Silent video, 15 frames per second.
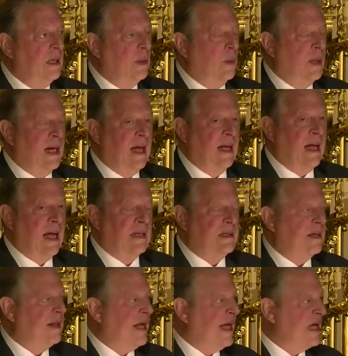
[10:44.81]
When I got
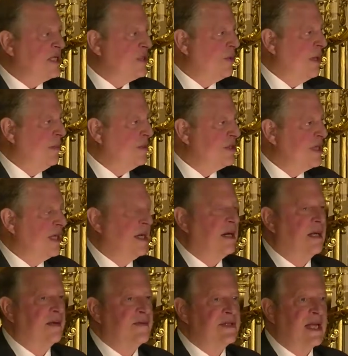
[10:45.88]
to the House of
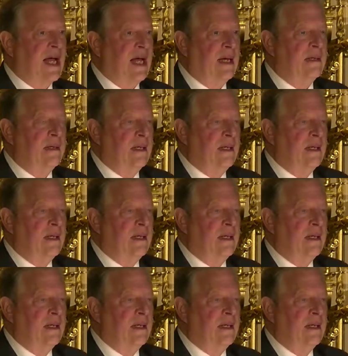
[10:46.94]
Representatives, I